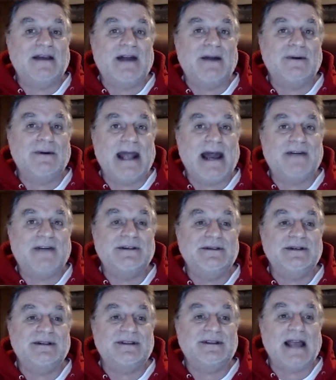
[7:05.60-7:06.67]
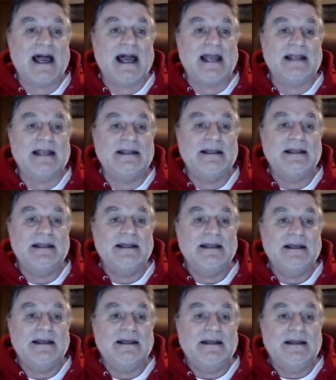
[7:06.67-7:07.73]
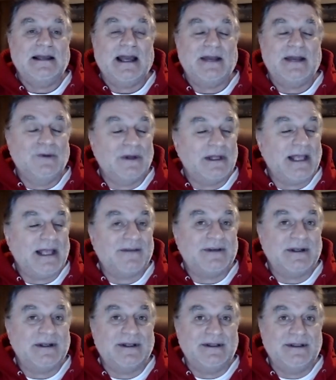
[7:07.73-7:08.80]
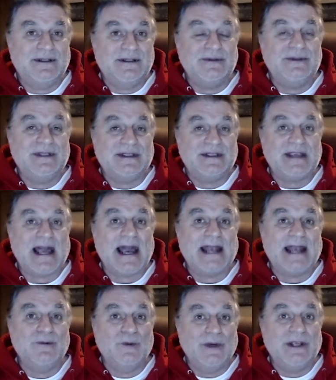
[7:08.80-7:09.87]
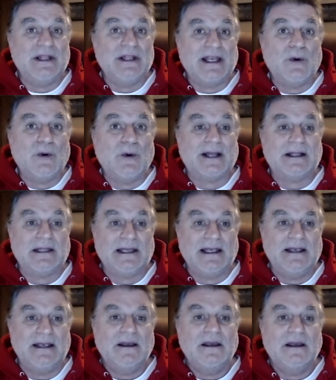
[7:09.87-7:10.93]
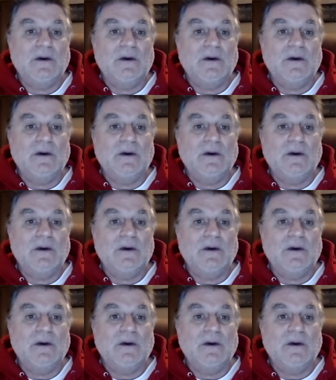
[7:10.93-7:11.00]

I would have to decide. I'd really have to to decide really quickly